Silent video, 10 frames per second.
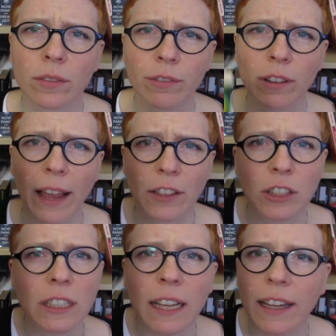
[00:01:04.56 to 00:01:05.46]

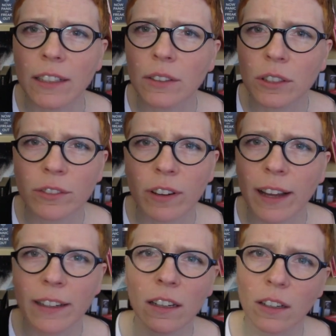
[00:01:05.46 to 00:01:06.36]
flashy and you can
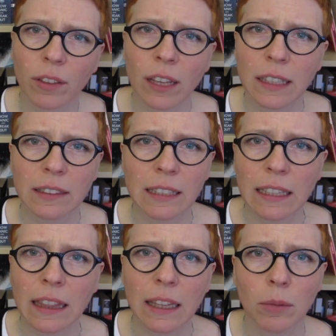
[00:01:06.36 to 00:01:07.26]
find a lot of things
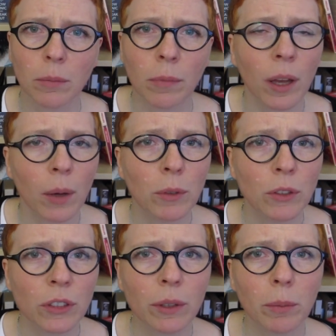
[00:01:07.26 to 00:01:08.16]
in them.
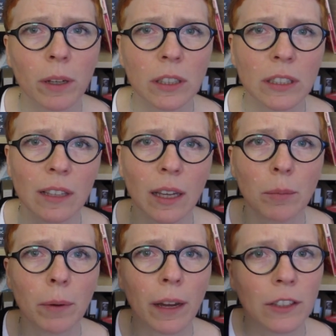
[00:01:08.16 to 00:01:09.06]
Most of them are
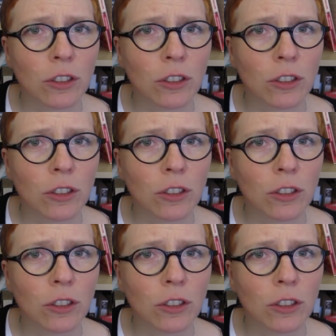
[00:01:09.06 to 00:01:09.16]
designed by